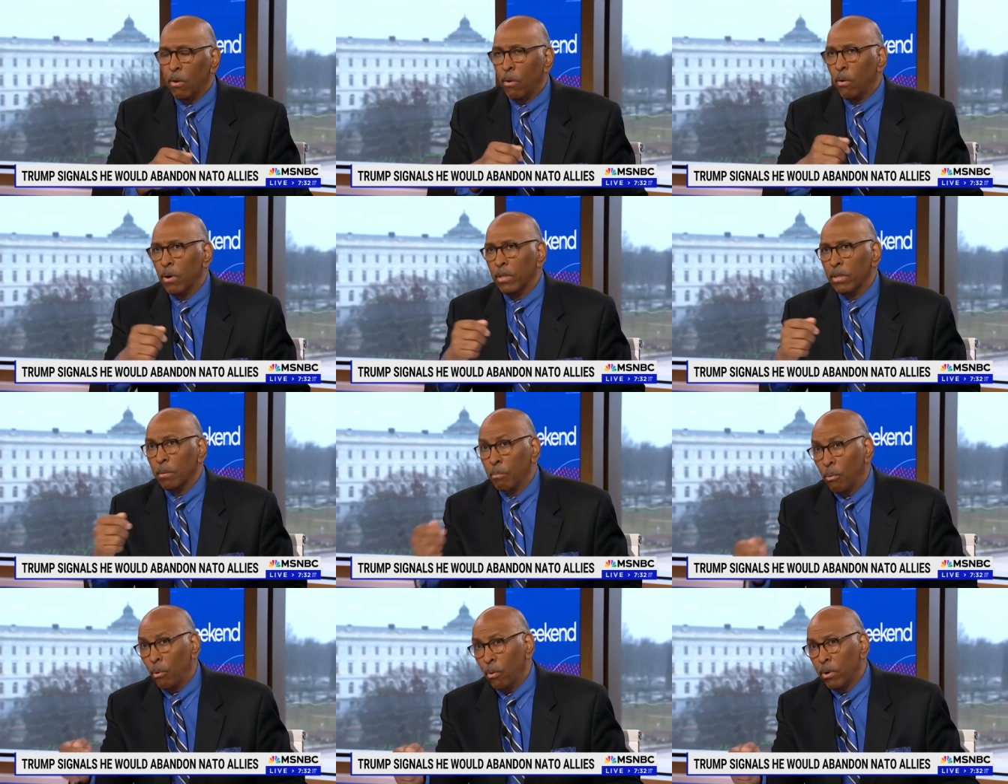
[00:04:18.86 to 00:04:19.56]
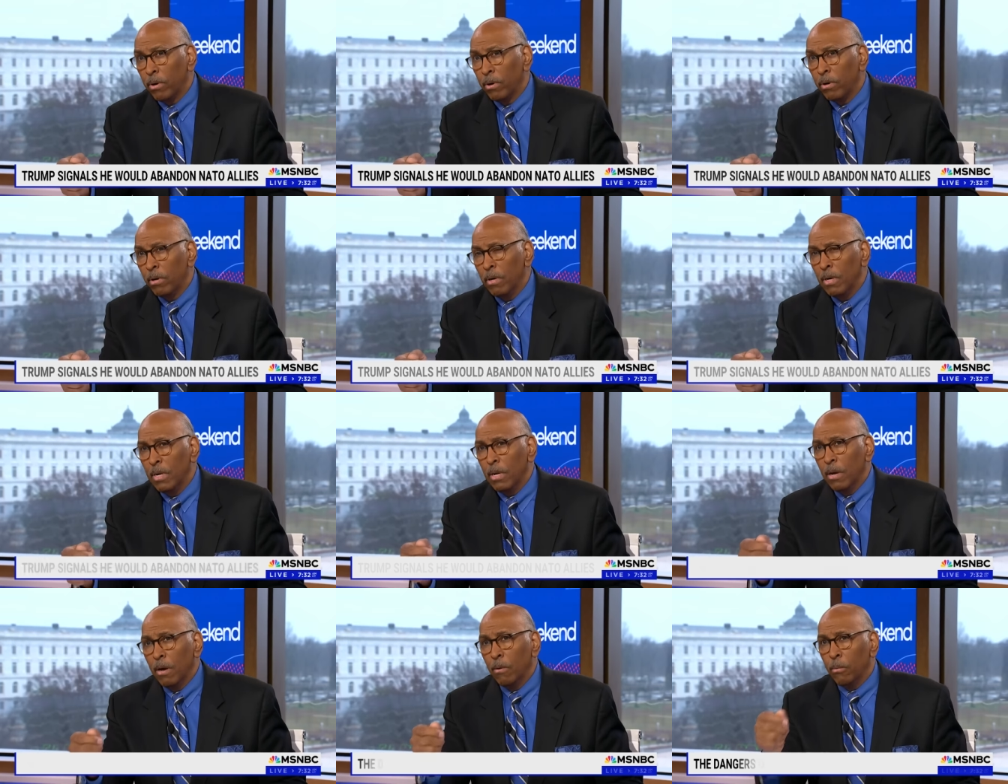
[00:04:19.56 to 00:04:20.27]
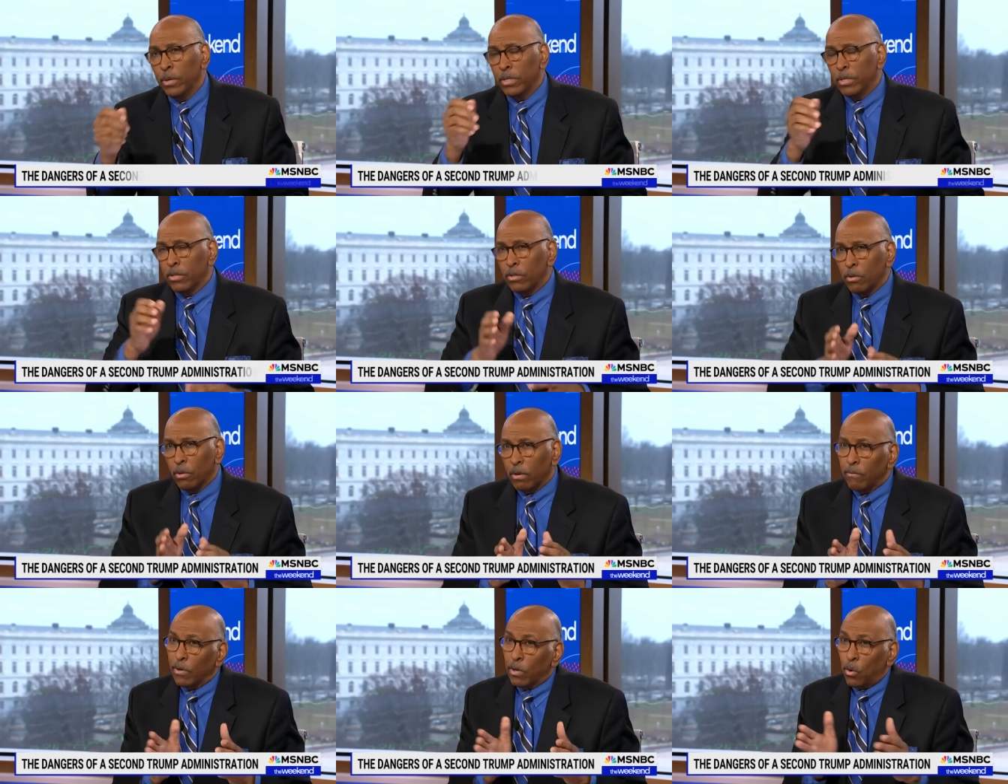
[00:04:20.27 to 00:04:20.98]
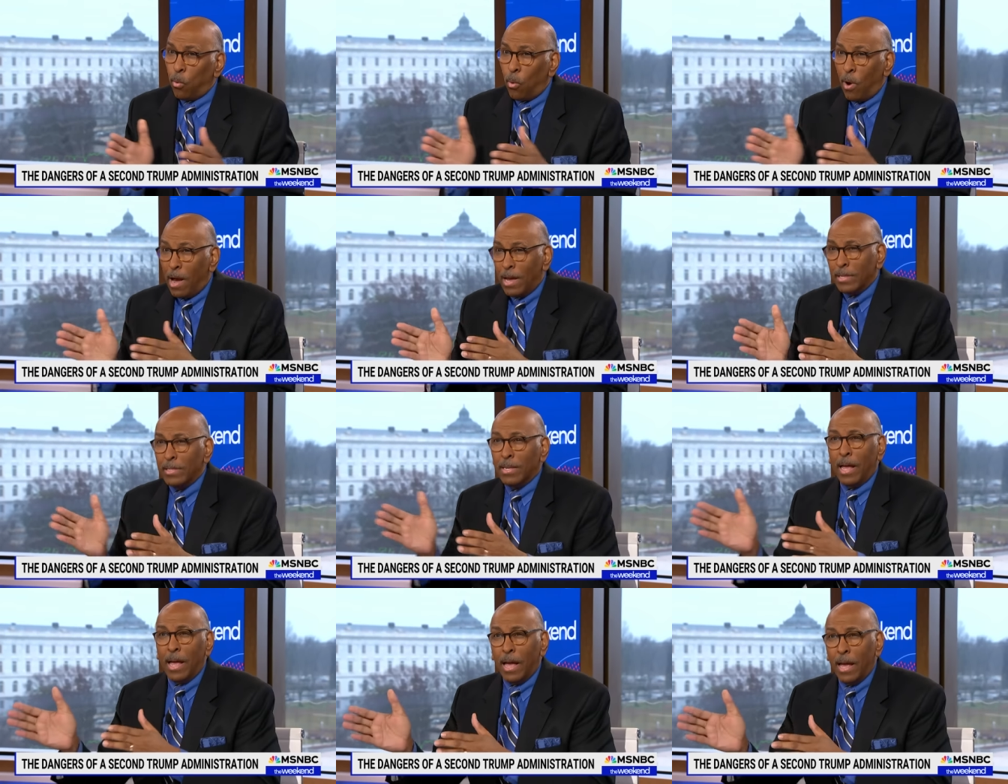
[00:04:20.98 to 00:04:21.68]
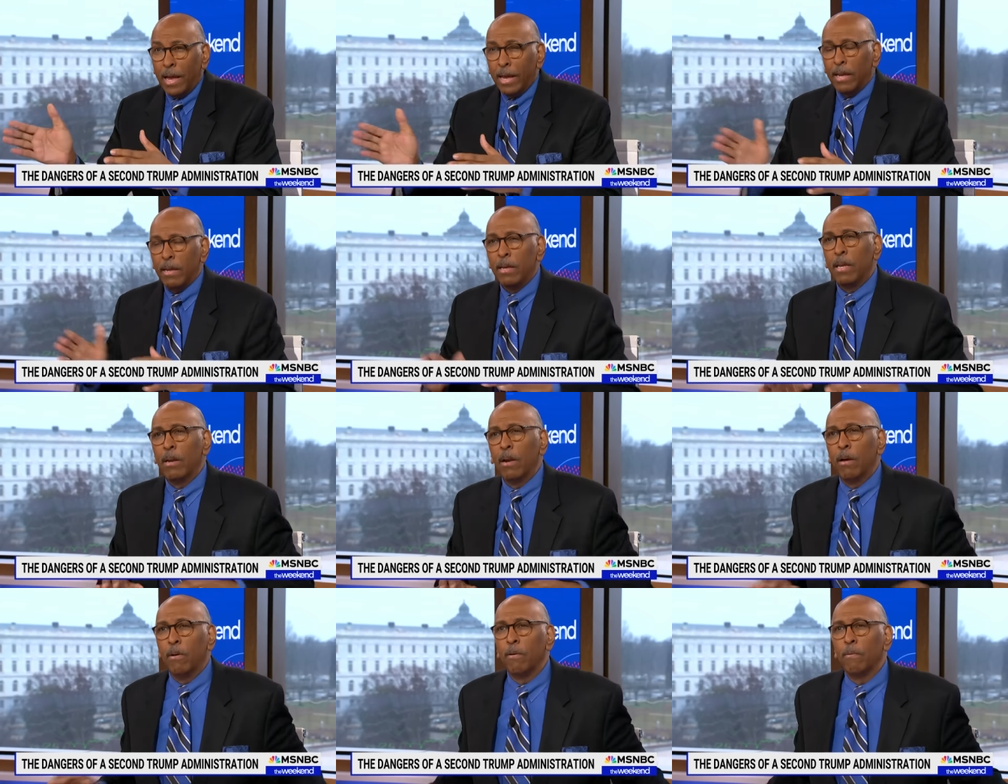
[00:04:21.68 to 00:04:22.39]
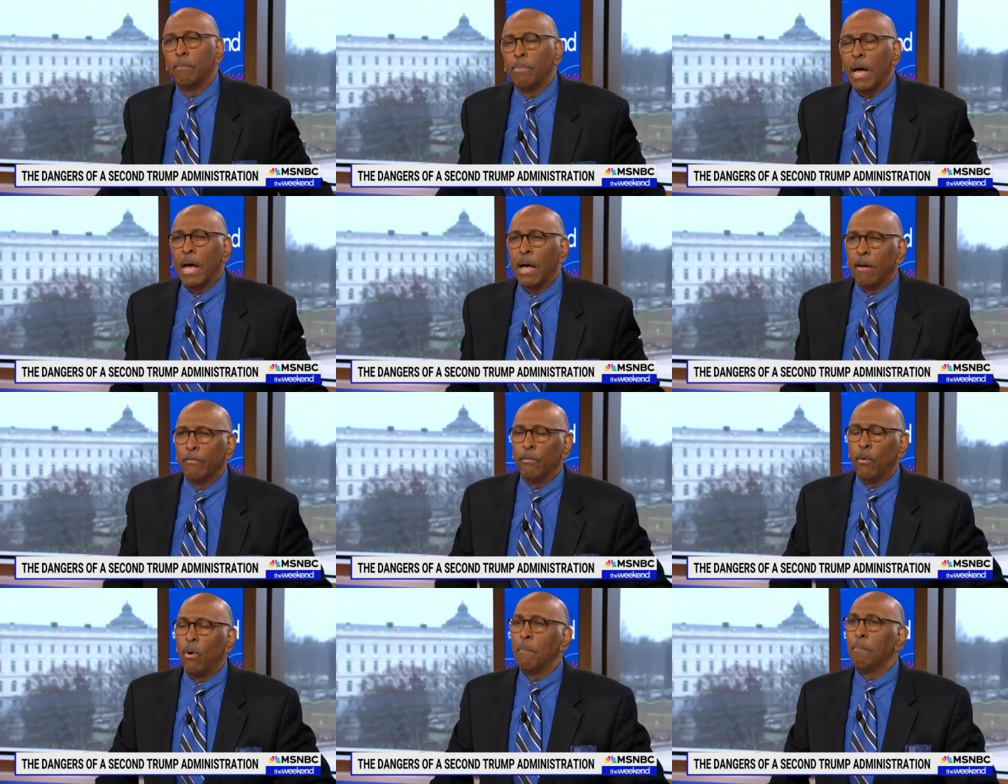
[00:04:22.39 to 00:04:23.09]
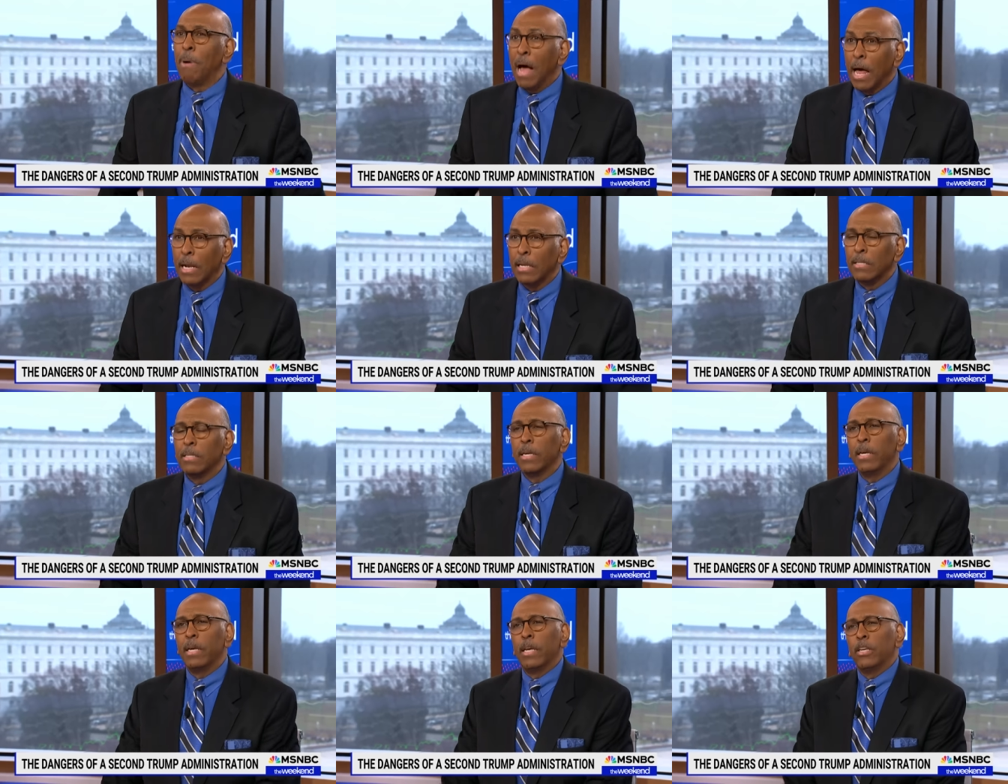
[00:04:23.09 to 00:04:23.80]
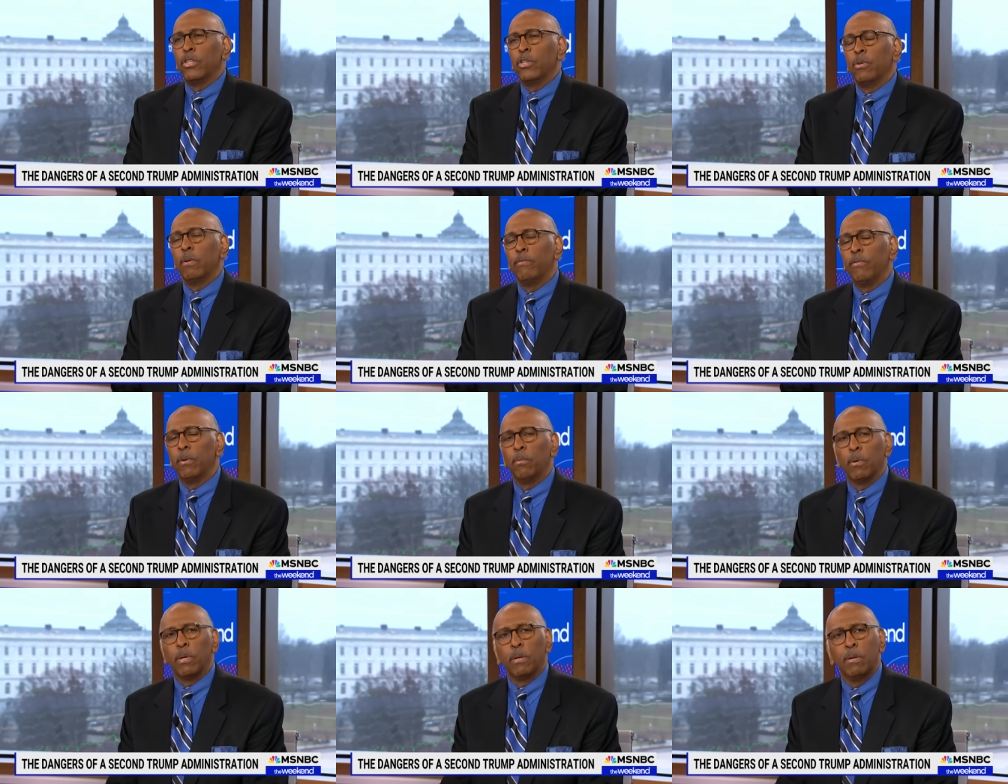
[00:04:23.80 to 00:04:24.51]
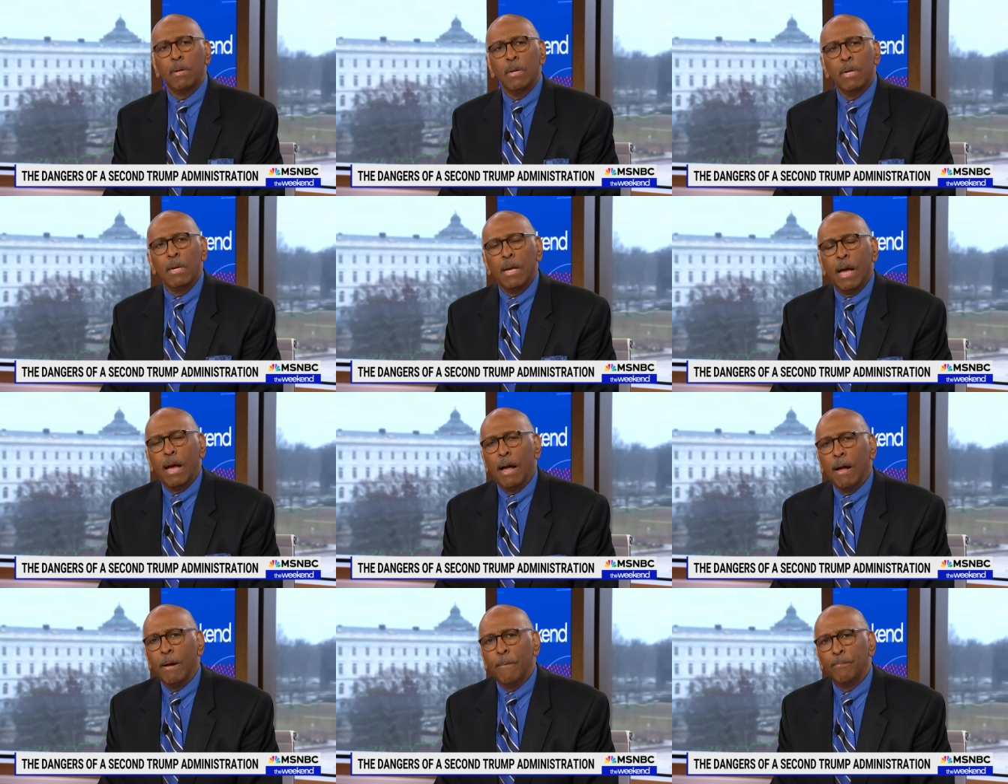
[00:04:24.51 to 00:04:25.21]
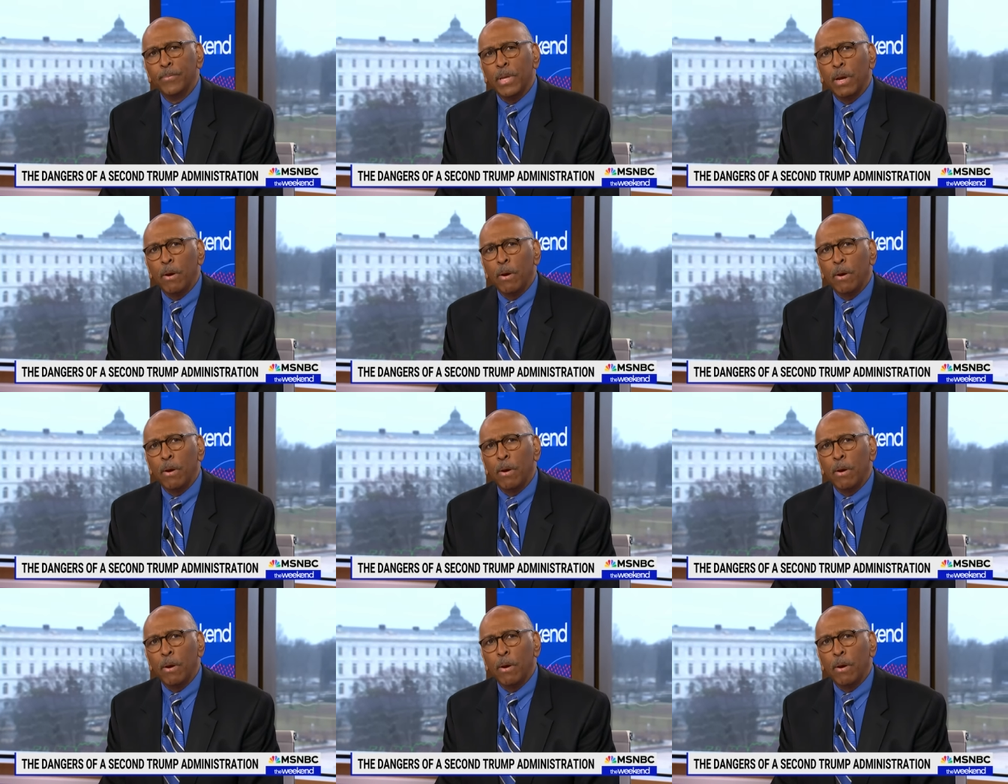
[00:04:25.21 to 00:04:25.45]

on the border, which is sort of a quasi, you know, po- a foreign policy issue, if you will. Um,